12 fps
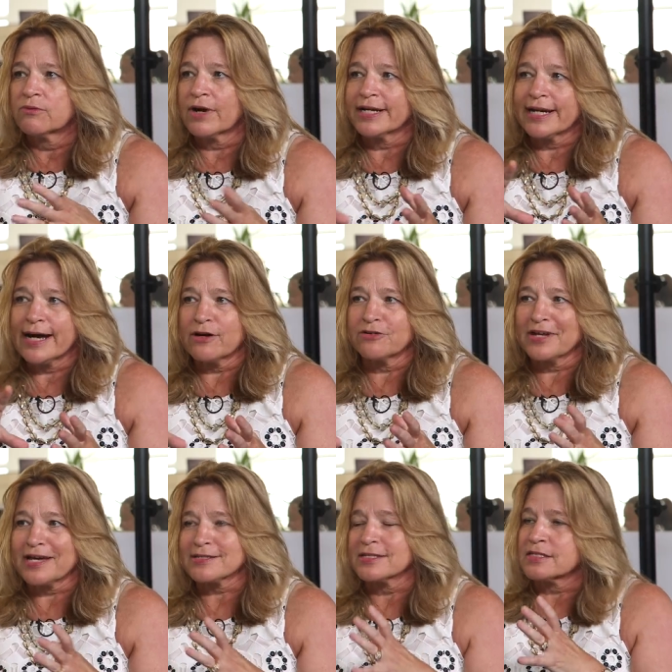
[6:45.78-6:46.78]
Right now,
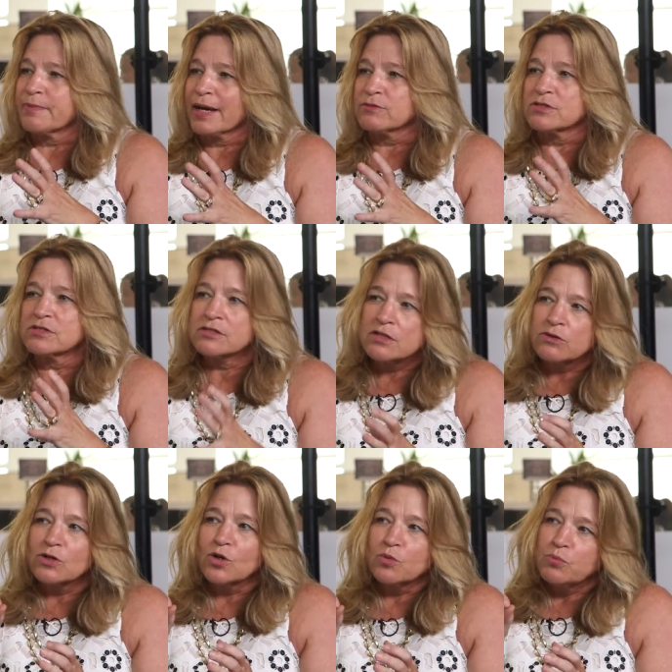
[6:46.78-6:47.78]
NASA is about
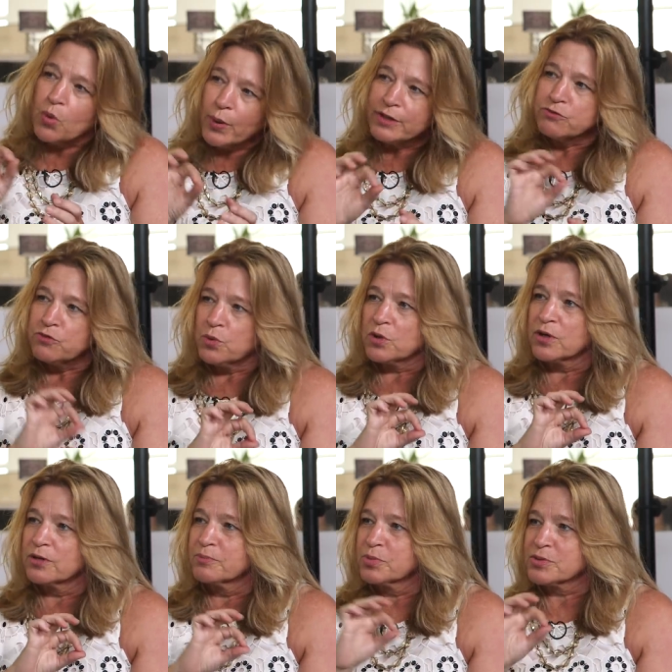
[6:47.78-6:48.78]
zero point
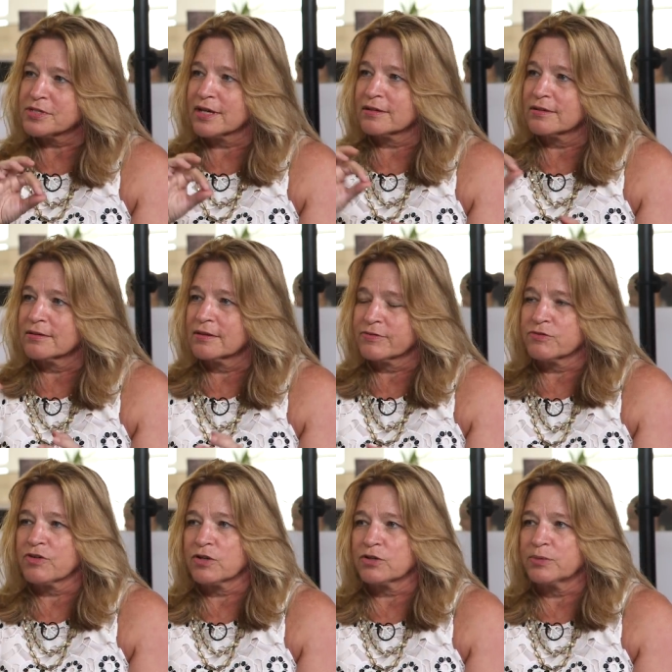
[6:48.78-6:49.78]
four percent of
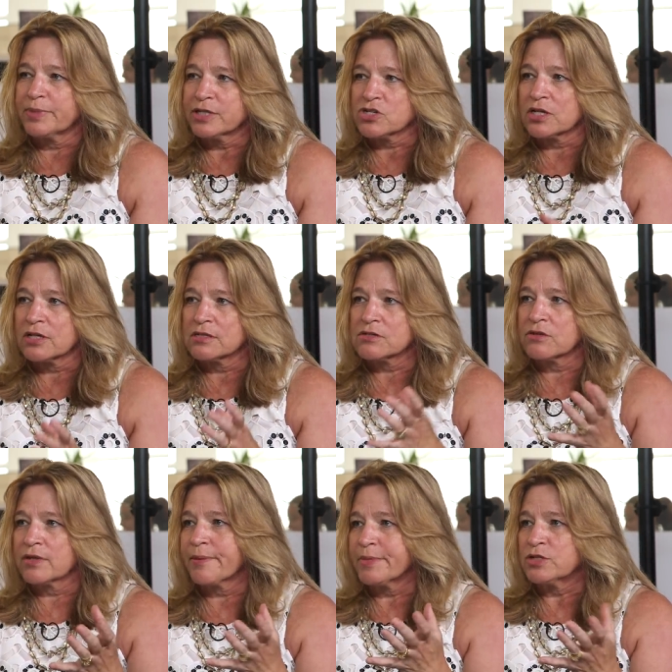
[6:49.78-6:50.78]
the federal budget. And
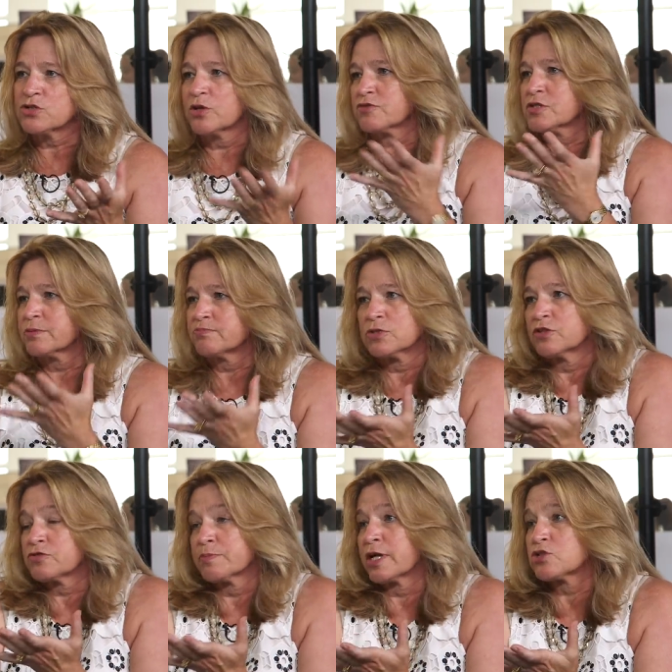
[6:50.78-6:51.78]
so that means you have to, you
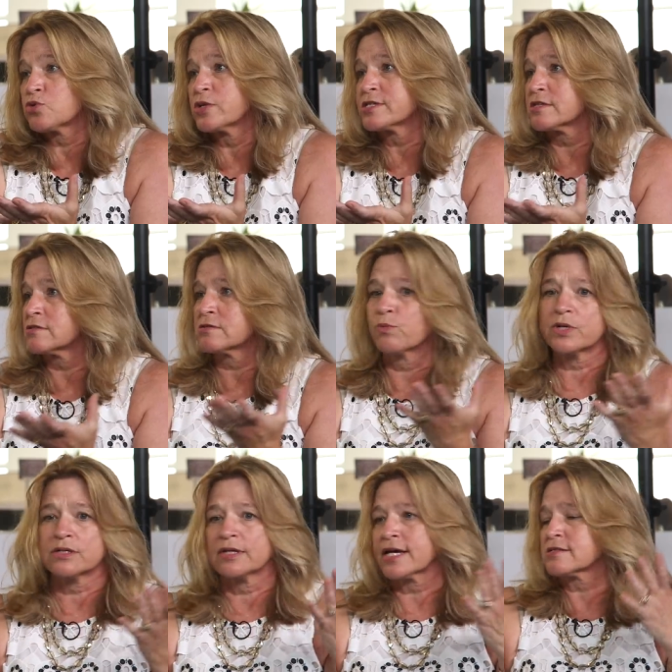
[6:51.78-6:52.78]
have to make choices.
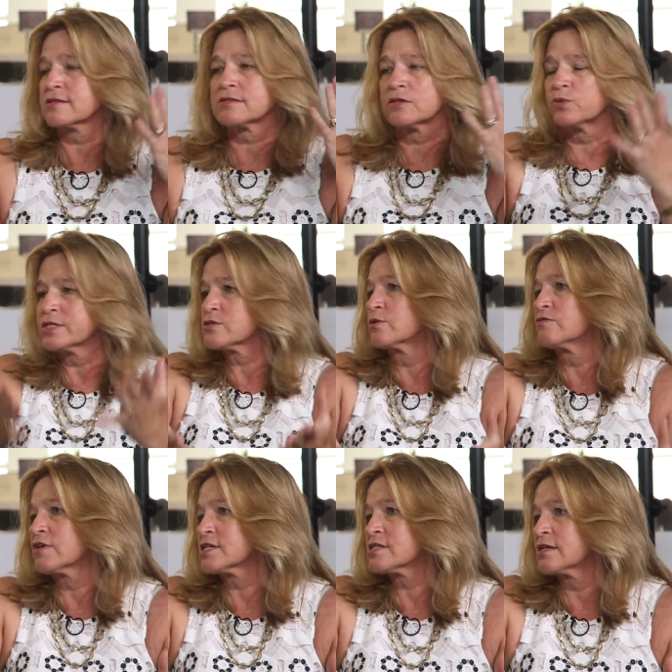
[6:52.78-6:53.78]
We, NASA still wants to
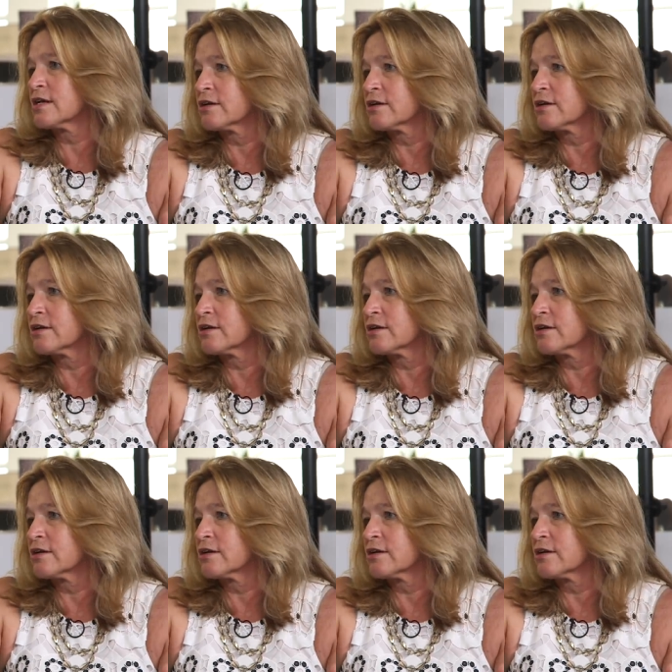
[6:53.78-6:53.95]
invest